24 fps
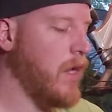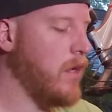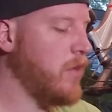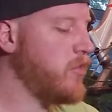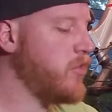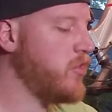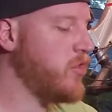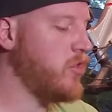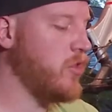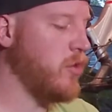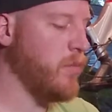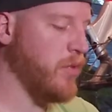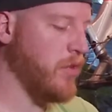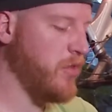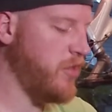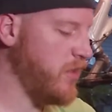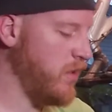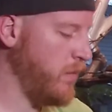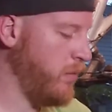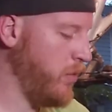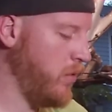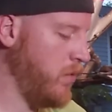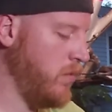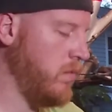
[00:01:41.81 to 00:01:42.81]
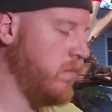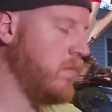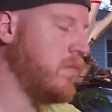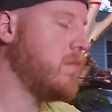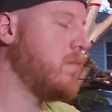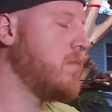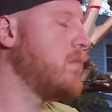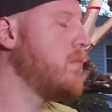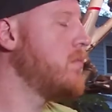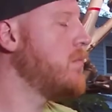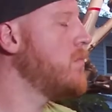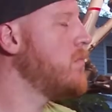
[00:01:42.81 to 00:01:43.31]
Super simple,
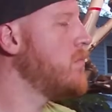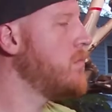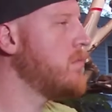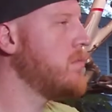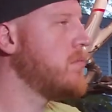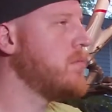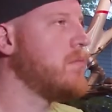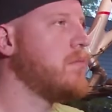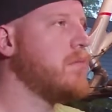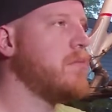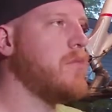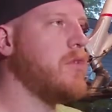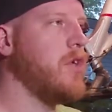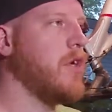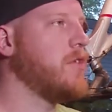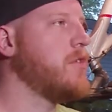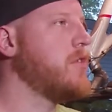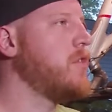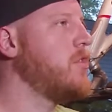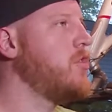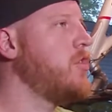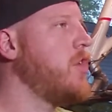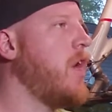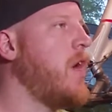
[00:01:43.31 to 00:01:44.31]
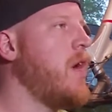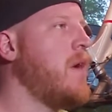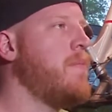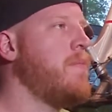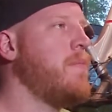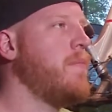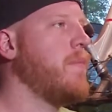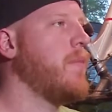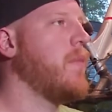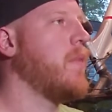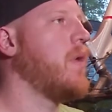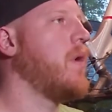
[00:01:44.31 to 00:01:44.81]
does the
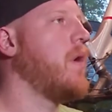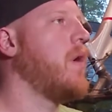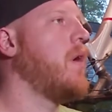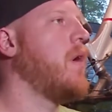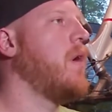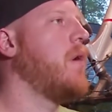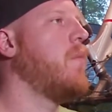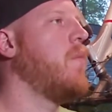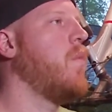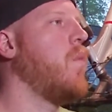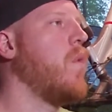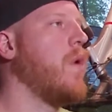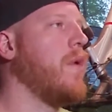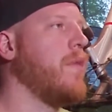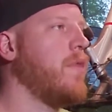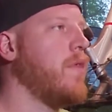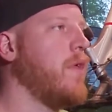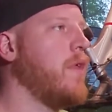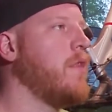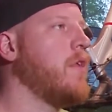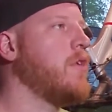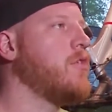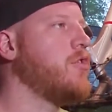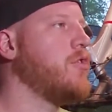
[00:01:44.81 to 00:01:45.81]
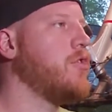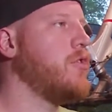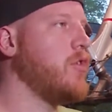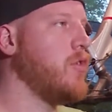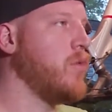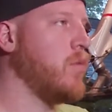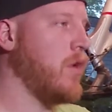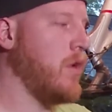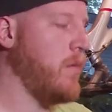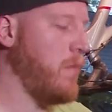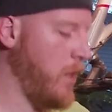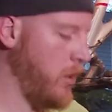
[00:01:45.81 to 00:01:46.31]
job. One thing that you
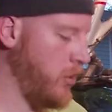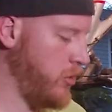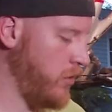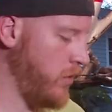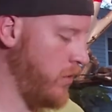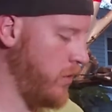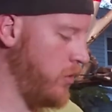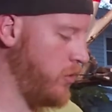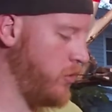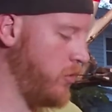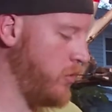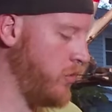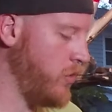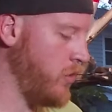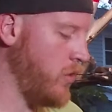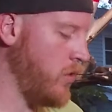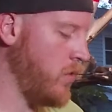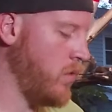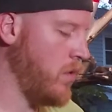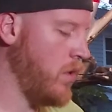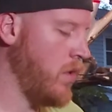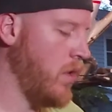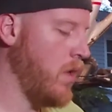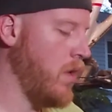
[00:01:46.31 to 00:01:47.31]
do want to make sure that you do,